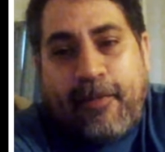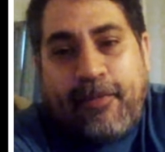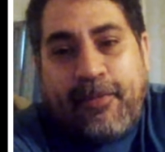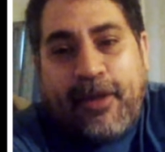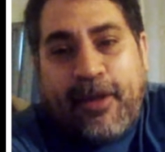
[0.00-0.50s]

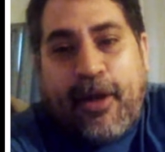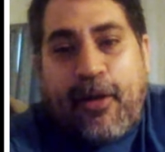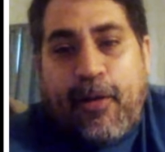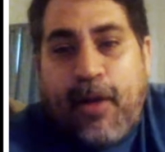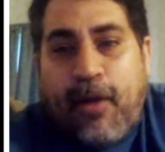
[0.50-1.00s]
You
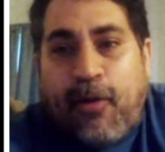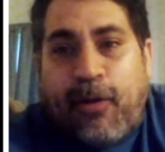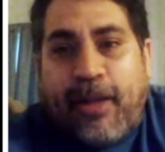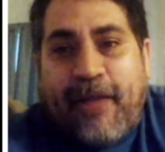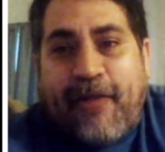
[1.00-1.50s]
know,
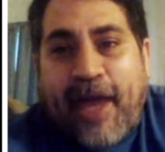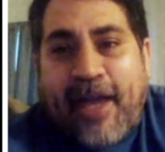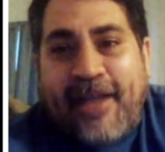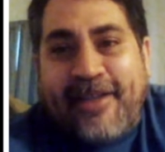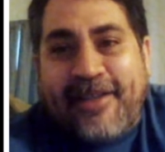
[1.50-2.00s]
relief
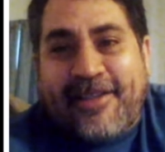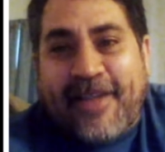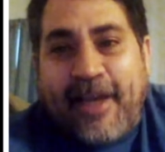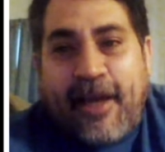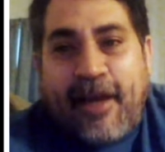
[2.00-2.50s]
has
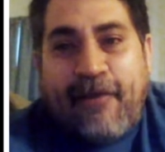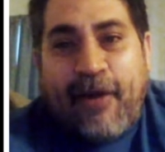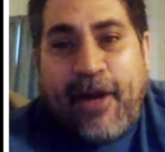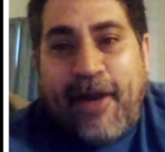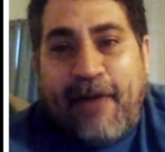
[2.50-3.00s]
a
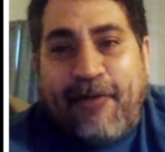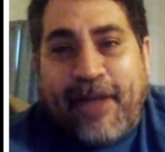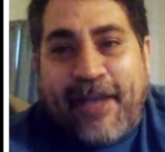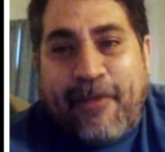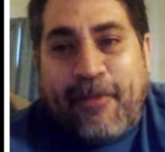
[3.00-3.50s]
very
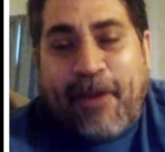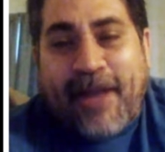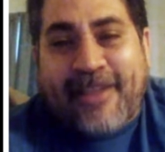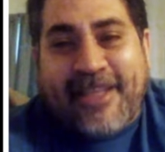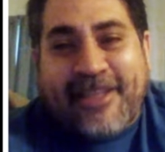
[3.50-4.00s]
unforgiving
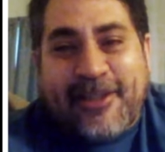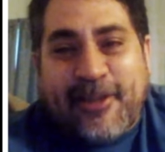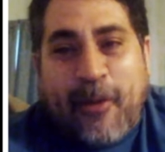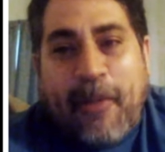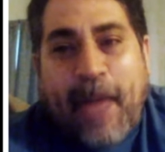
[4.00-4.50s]
process. There's
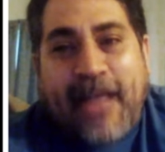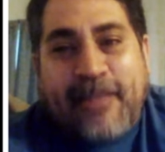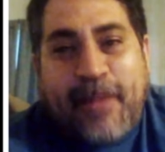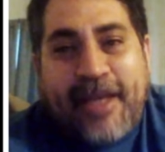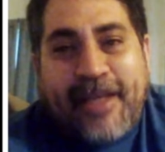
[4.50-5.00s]
no
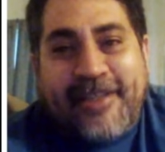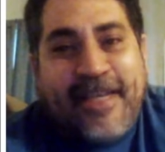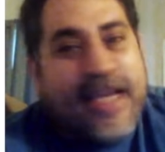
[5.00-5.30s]
backspace.